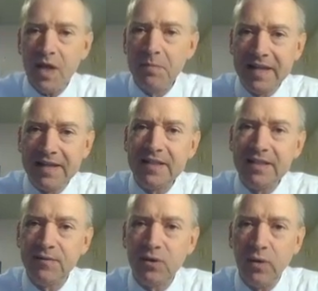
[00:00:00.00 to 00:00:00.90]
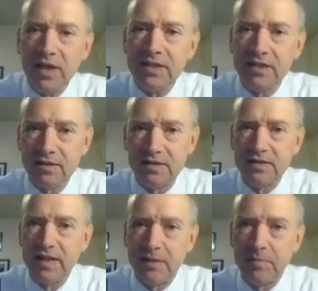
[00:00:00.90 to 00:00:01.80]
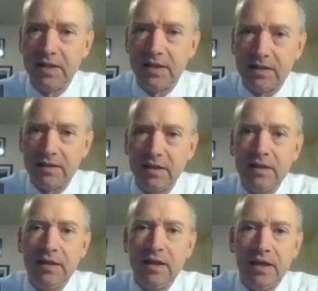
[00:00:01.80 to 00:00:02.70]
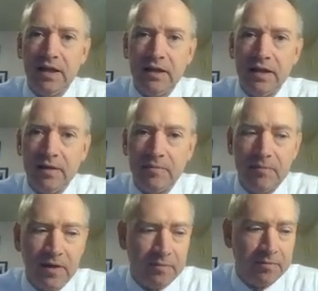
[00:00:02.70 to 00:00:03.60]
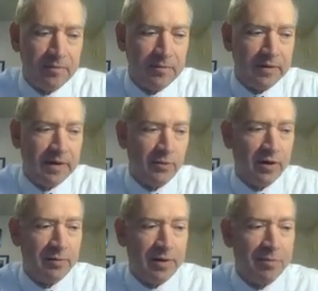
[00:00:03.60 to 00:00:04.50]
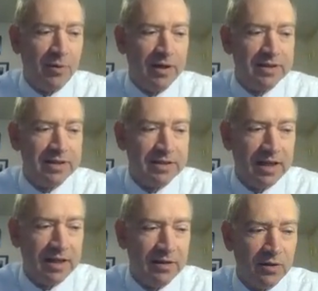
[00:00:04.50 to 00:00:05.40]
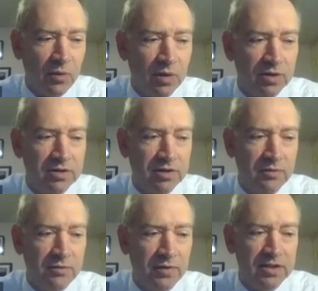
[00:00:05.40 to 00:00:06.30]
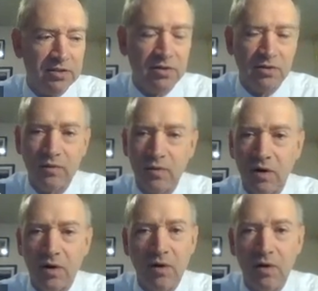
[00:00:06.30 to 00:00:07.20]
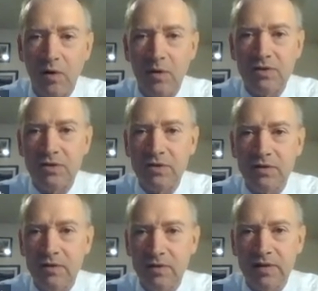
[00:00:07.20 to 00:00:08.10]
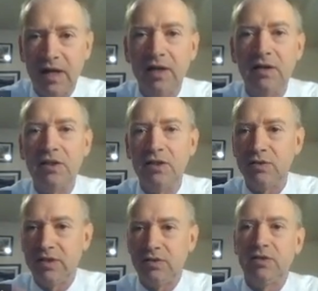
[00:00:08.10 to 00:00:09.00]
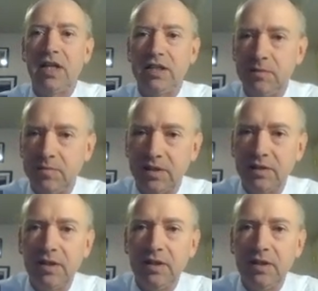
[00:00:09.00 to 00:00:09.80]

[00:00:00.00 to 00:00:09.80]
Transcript: But that's a different question than sustainability. And again, one of my points is that the words and the phrases are almost entirely used interchangeably.